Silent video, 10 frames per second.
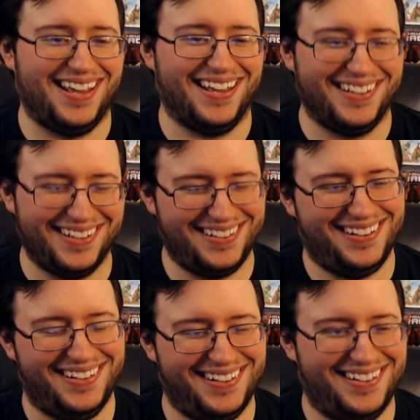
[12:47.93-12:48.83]

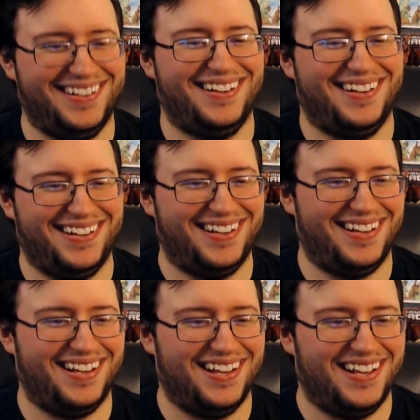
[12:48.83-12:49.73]

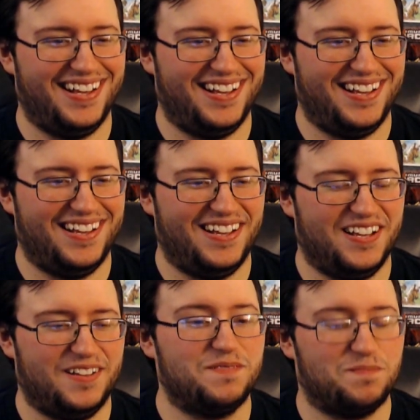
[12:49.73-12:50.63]

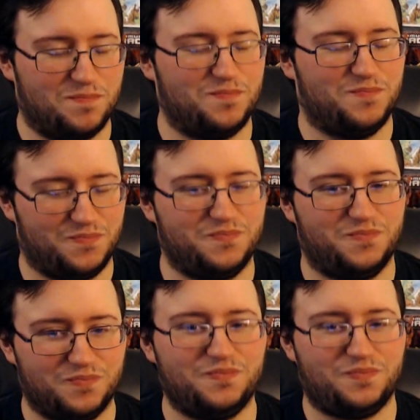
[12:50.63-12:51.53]

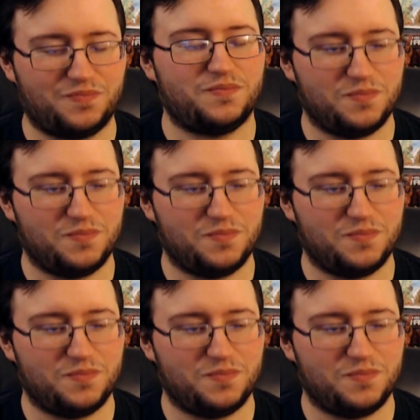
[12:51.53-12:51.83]
(no one is talking)